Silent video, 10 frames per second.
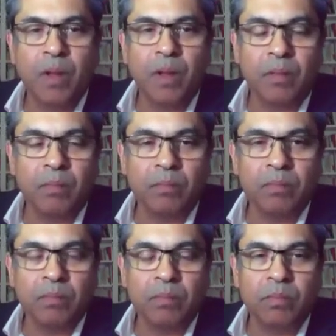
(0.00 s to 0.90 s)

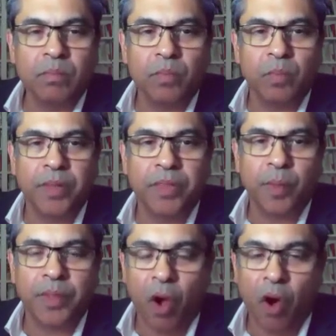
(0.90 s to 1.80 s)

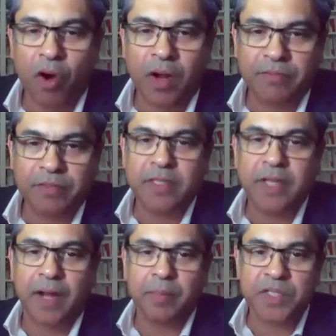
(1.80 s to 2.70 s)
with Hawke after
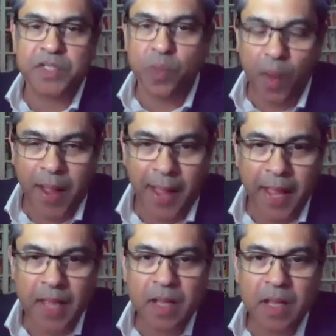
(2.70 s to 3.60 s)
Tiananmen Square,